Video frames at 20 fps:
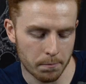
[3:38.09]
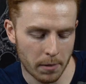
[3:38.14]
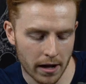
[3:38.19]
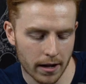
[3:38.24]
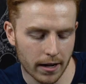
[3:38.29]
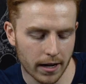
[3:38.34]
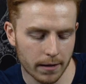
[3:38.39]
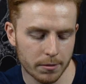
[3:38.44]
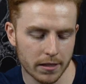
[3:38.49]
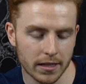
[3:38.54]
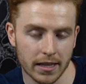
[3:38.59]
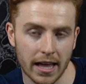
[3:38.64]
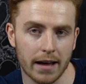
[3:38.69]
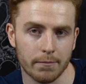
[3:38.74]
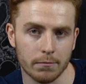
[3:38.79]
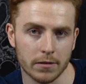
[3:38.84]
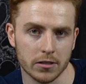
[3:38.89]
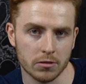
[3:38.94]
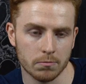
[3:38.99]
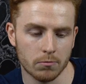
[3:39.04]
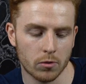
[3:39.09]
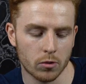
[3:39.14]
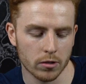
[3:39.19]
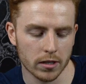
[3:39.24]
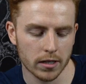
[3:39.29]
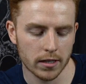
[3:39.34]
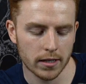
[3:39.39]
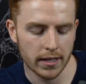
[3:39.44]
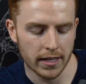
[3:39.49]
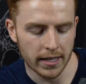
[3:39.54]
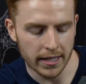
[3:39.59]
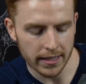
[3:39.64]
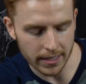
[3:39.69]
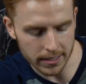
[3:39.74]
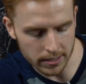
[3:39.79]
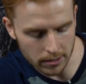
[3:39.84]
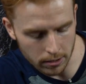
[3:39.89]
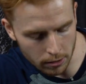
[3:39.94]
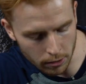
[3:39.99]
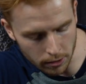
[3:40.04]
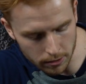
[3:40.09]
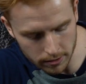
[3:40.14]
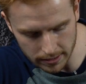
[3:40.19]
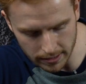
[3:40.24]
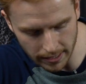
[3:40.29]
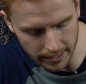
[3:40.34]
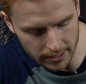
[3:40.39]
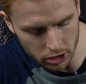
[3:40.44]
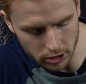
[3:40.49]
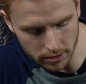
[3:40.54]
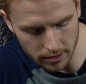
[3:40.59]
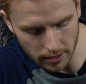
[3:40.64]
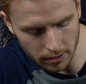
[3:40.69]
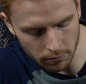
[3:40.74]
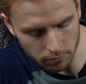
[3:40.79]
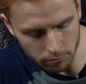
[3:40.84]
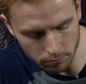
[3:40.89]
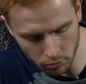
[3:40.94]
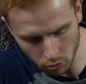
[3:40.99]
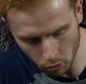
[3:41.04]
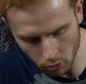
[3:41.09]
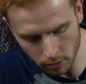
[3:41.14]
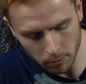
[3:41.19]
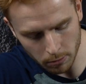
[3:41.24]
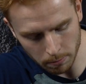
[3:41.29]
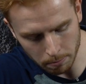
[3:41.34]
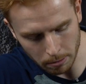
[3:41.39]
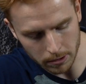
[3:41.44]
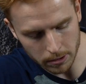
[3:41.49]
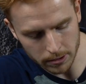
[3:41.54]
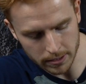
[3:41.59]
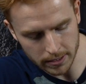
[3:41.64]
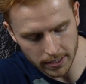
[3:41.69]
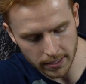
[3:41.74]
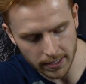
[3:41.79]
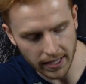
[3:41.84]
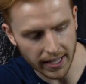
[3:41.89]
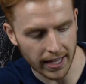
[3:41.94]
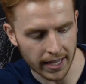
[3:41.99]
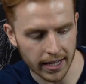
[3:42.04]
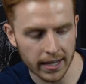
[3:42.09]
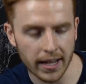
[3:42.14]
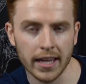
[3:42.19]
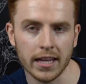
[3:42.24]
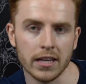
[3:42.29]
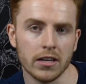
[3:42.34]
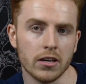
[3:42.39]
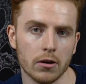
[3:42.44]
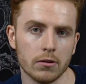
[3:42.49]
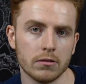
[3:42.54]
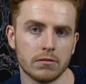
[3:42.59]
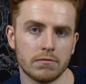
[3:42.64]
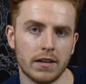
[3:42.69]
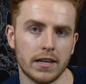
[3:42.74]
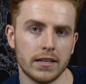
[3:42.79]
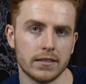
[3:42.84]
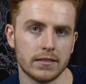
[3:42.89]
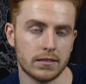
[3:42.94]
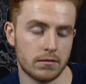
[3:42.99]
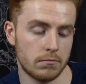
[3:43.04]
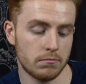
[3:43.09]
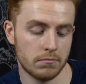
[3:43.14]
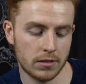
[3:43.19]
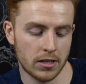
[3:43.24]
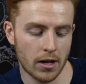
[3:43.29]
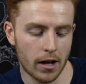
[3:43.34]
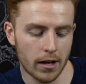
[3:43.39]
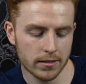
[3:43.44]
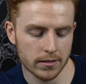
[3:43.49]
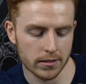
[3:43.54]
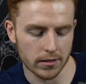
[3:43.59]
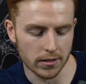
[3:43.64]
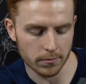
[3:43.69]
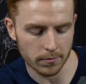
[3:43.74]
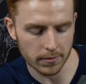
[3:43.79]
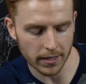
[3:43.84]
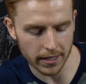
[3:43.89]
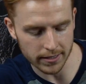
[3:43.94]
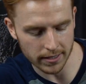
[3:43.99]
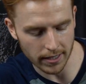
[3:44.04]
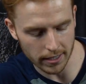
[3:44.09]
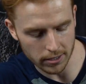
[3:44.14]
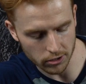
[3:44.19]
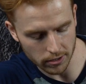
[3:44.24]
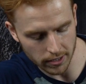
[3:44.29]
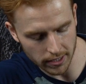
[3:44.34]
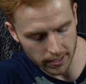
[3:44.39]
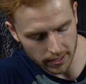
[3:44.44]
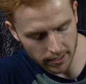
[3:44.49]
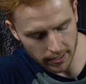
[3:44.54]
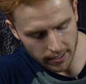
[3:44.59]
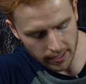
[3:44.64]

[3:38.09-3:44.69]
pop that much more. This looks like just a normal person in a Ghostface costume, essentially.